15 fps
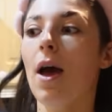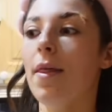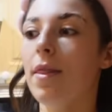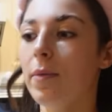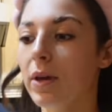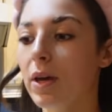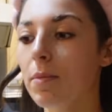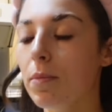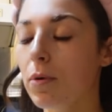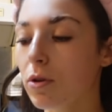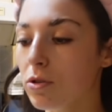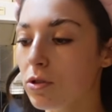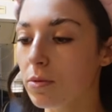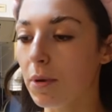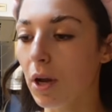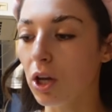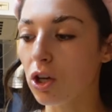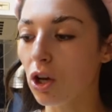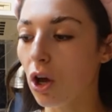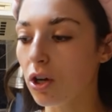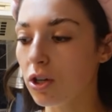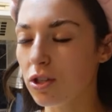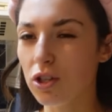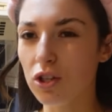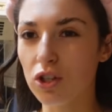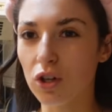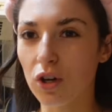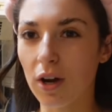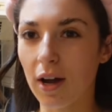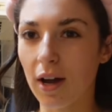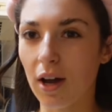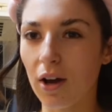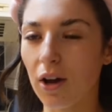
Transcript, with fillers: and then we can put some like icing sugar.